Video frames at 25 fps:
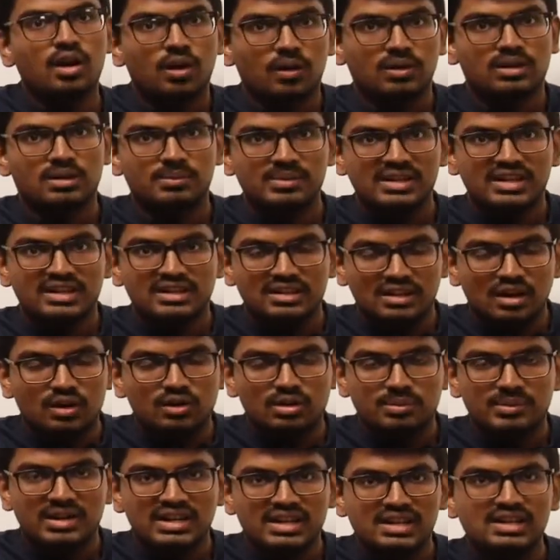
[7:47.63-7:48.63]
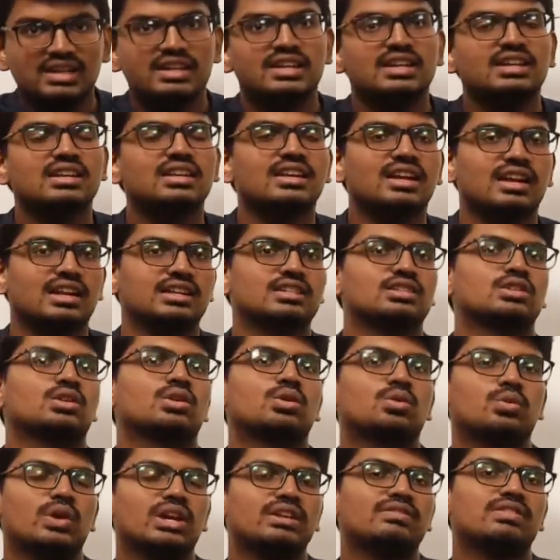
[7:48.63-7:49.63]
automatically it indicates
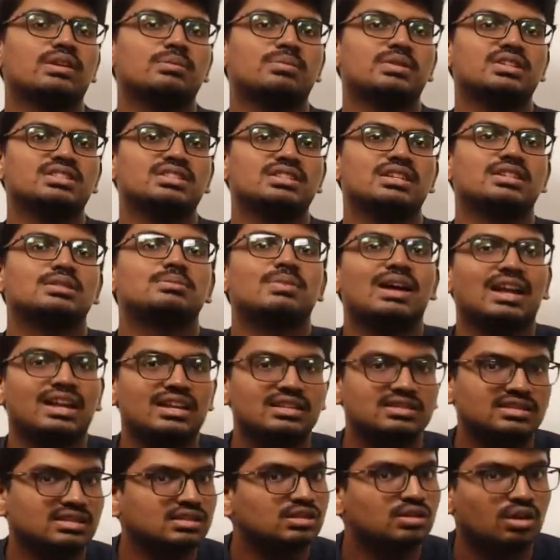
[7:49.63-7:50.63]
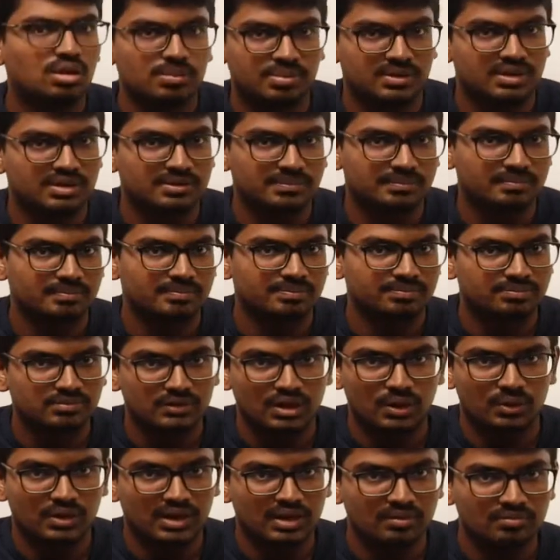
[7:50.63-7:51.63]
25% balance is copper.
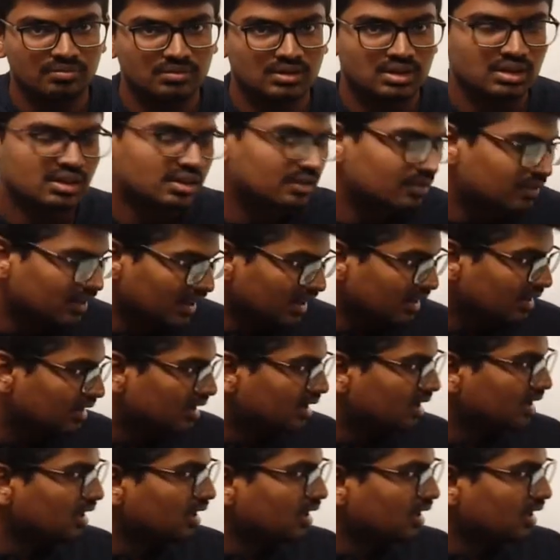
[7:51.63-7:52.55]
Okay, fine.